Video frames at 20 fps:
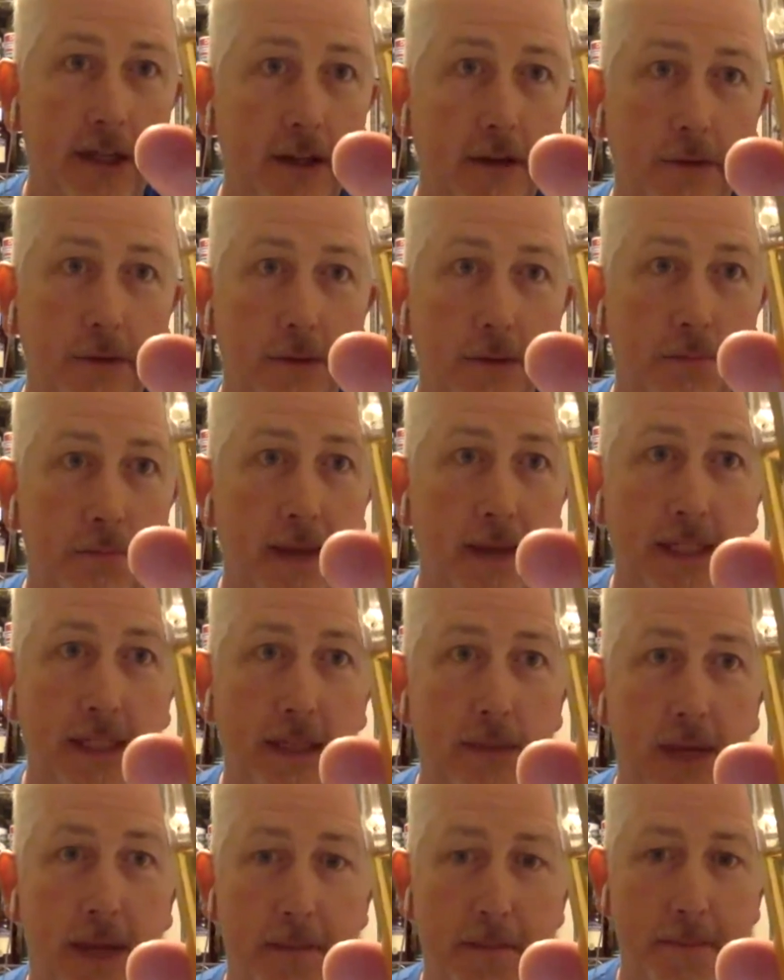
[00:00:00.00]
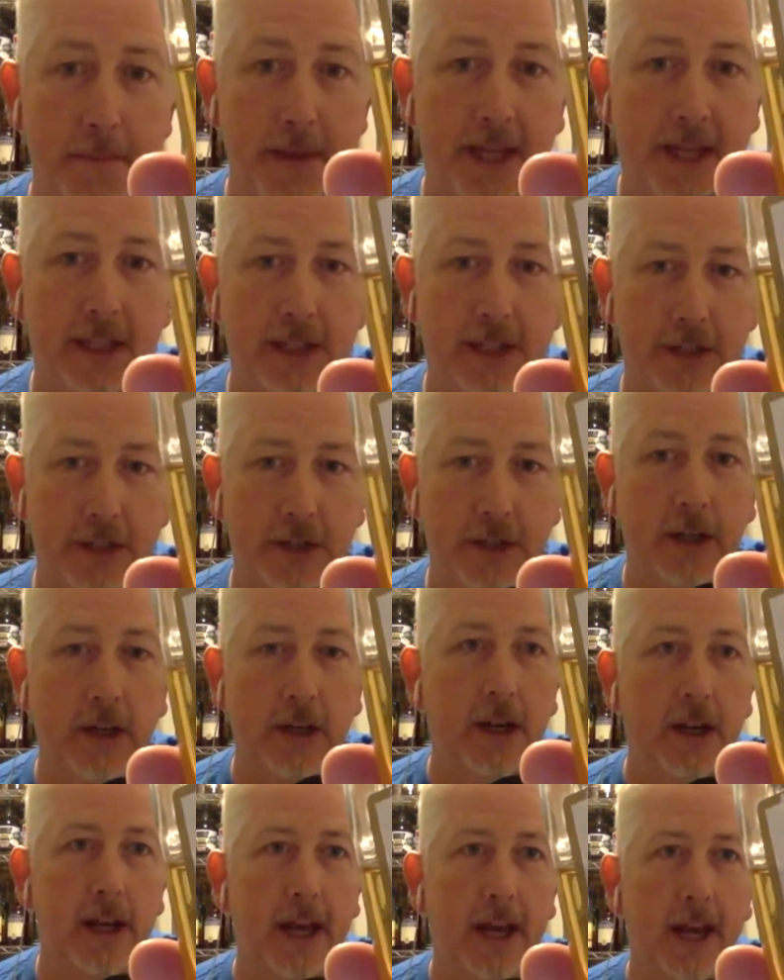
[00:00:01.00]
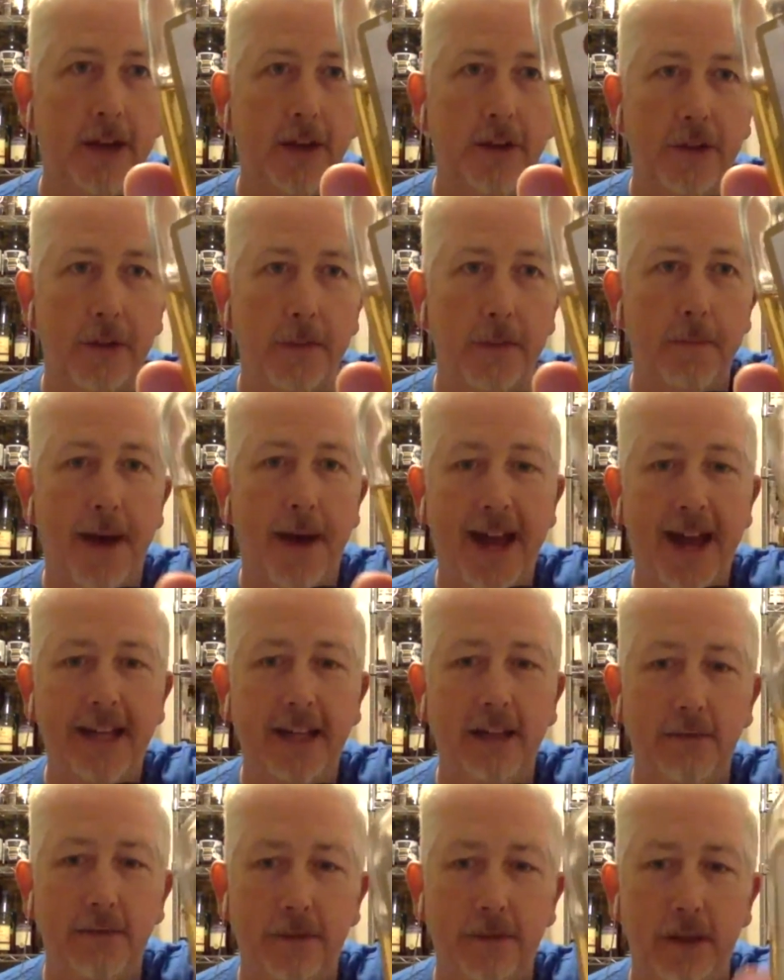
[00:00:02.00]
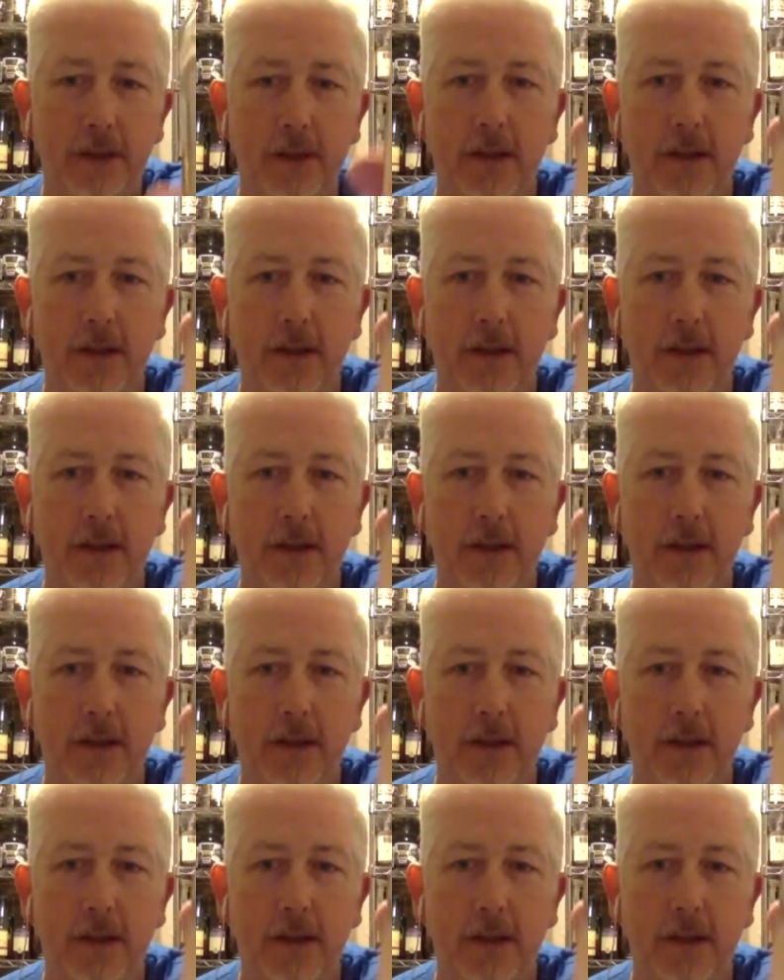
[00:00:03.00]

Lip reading: It was meant to be a mixer. And on the back of it,